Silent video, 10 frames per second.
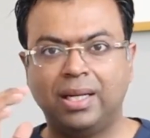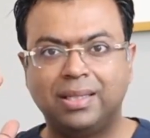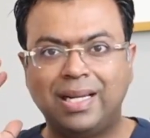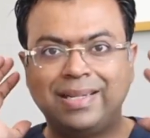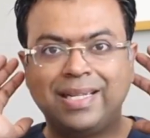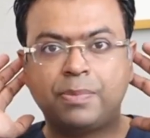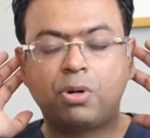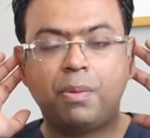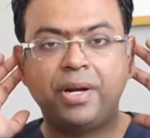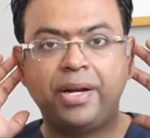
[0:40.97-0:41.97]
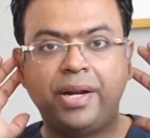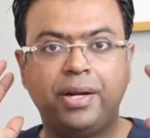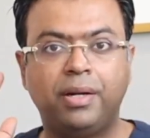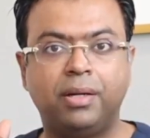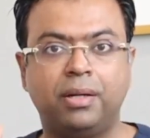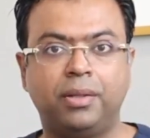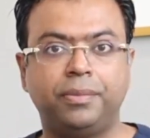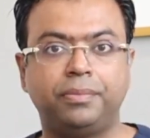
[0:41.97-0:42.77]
that this prominent ear